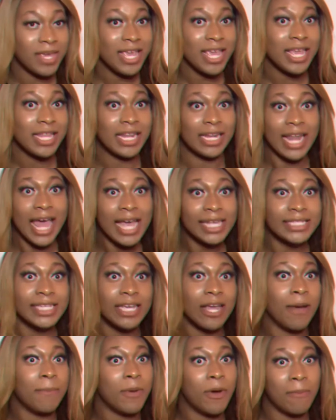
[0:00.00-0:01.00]
the last thing
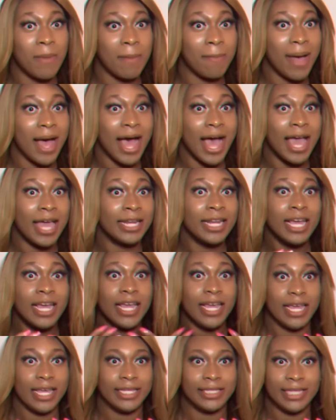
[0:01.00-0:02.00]
I'm on my mind
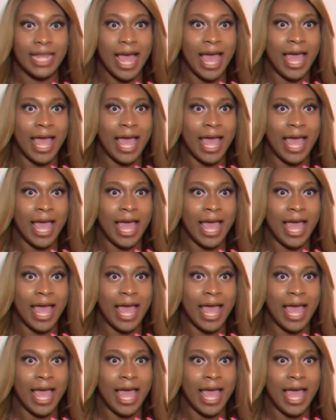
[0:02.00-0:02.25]
is that